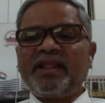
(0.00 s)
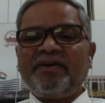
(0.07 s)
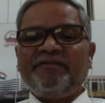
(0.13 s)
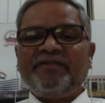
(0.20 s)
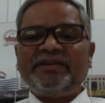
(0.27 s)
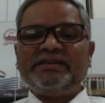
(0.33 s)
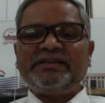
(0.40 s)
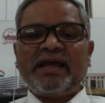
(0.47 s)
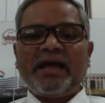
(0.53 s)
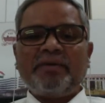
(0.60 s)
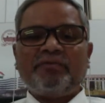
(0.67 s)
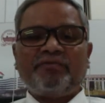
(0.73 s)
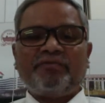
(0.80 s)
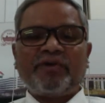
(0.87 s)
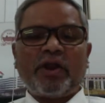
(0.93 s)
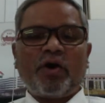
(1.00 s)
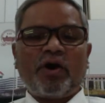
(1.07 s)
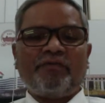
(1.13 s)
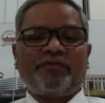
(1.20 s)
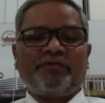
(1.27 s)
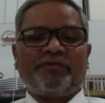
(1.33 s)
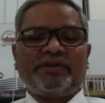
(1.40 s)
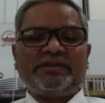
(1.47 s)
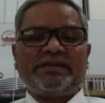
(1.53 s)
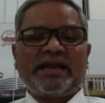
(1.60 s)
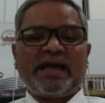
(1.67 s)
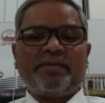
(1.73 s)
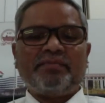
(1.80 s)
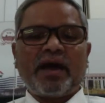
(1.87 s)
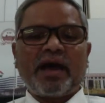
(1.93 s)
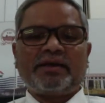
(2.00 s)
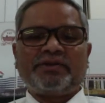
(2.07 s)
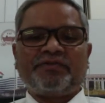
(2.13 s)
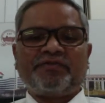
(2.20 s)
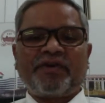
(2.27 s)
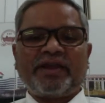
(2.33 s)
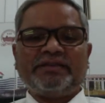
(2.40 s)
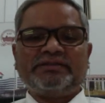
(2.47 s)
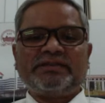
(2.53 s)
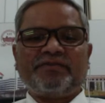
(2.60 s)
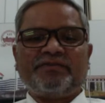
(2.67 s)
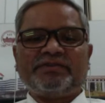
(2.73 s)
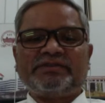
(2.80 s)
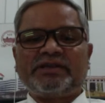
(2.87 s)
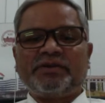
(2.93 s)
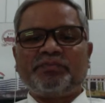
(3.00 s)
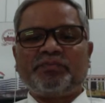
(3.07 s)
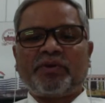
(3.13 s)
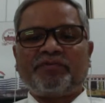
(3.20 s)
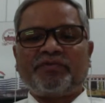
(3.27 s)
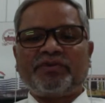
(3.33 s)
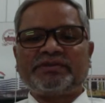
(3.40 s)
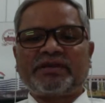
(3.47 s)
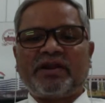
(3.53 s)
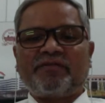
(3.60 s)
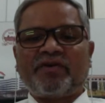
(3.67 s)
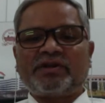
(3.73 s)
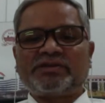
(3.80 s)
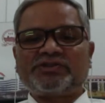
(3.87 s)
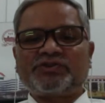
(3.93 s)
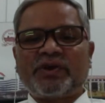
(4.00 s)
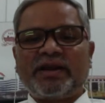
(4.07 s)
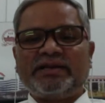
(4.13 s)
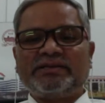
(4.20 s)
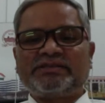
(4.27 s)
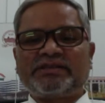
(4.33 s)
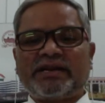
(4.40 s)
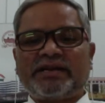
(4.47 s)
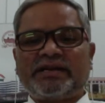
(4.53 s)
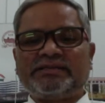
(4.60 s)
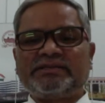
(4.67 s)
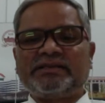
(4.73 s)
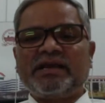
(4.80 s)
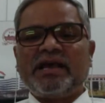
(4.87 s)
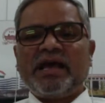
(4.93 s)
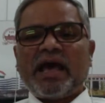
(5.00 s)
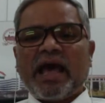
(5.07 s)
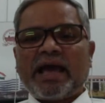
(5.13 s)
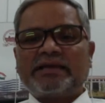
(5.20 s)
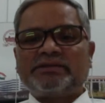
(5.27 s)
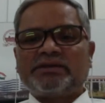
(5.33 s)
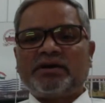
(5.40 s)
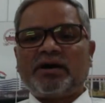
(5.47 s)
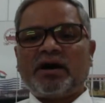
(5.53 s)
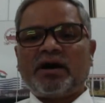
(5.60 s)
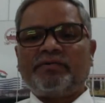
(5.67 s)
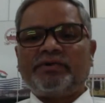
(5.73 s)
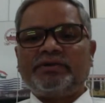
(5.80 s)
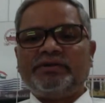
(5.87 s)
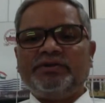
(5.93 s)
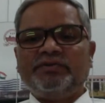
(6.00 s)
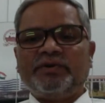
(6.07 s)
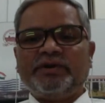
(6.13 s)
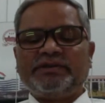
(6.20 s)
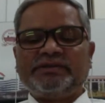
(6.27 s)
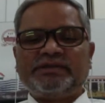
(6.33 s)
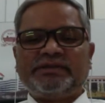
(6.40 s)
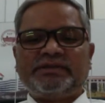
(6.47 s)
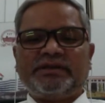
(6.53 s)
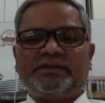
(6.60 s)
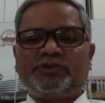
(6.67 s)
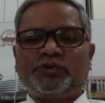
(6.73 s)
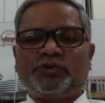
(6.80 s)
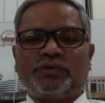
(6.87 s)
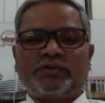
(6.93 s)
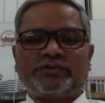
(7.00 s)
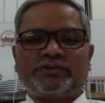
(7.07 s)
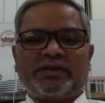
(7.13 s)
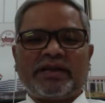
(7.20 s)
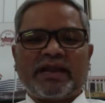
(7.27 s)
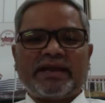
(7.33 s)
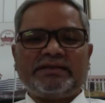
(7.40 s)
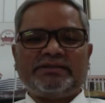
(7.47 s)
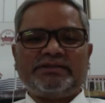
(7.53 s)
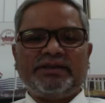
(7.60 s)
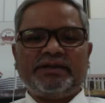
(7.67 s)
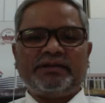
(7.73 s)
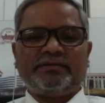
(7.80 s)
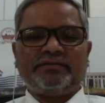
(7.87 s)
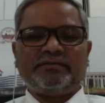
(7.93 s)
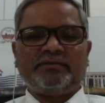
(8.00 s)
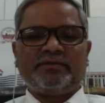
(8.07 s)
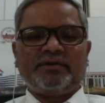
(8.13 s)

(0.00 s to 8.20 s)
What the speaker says: Fellow of Whitlam and Fraser Visiting Professor of Australian Studies at Harvard University in 2019.